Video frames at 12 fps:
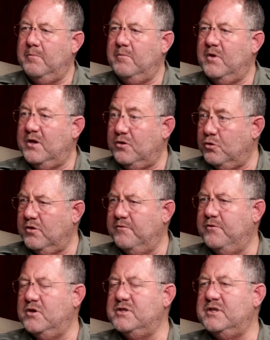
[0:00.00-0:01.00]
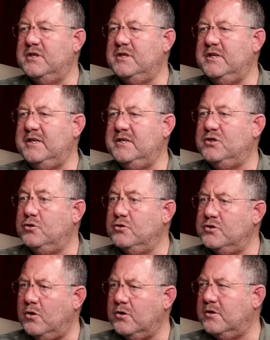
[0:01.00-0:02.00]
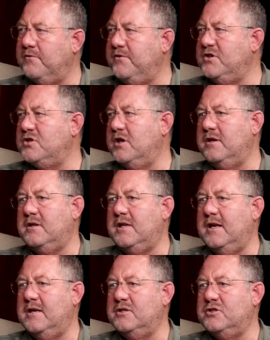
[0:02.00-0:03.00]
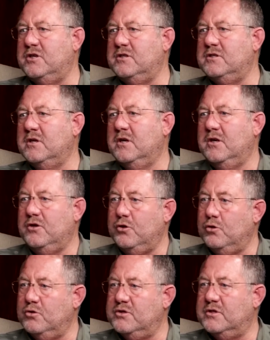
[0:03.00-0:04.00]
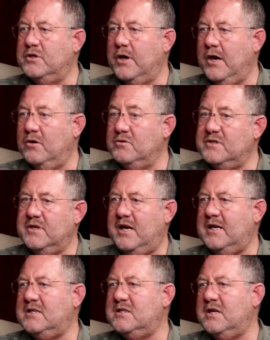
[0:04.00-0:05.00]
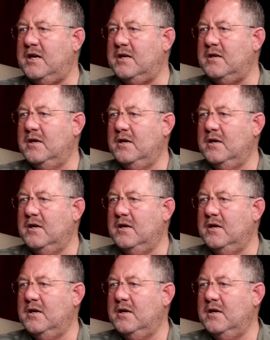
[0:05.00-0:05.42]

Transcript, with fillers: universities, use artificial intelligence, use drones, night sight.